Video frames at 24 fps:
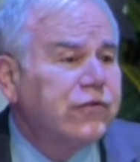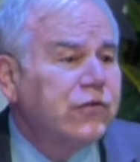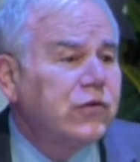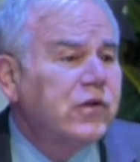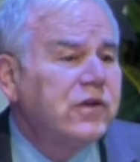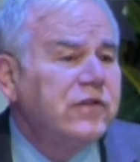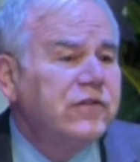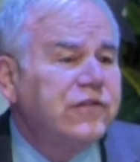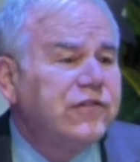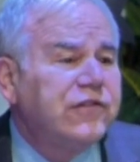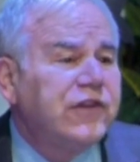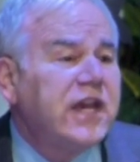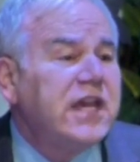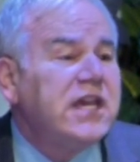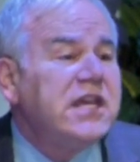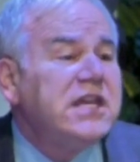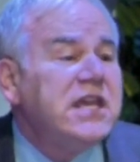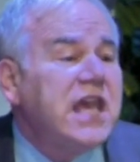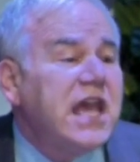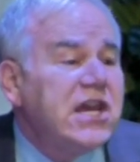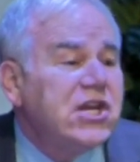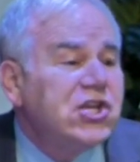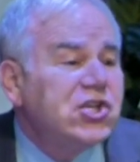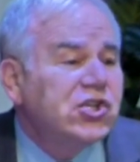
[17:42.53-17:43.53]
who can say,
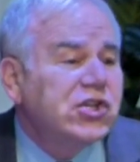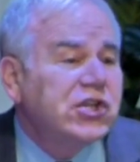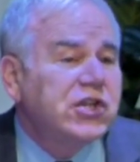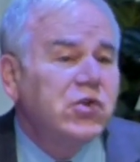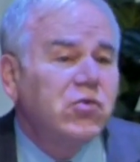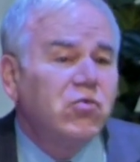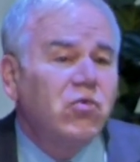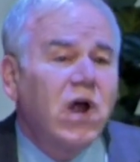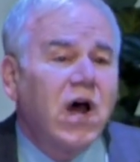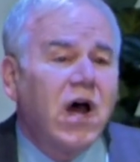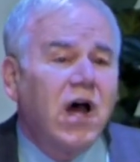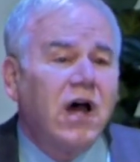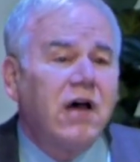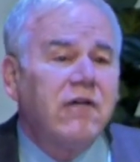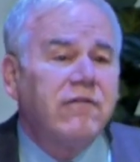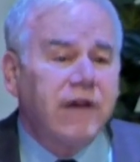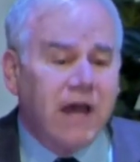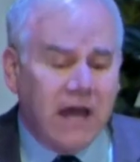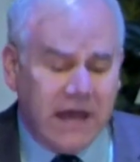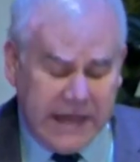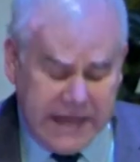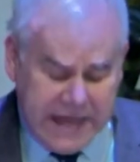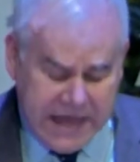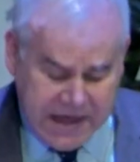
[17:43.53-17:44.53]
Yesh li rav,
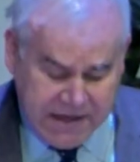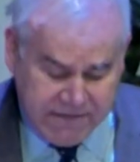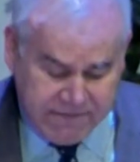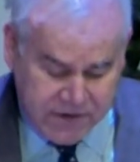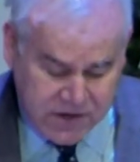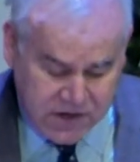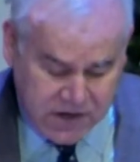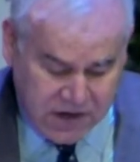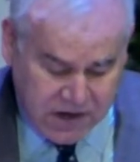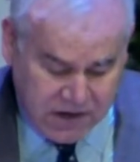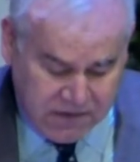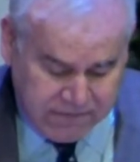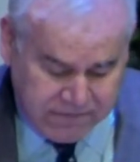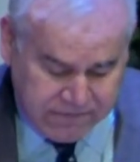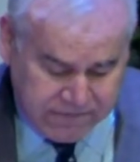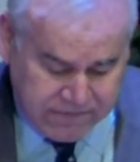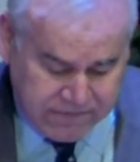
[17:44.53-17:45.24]
I have enough,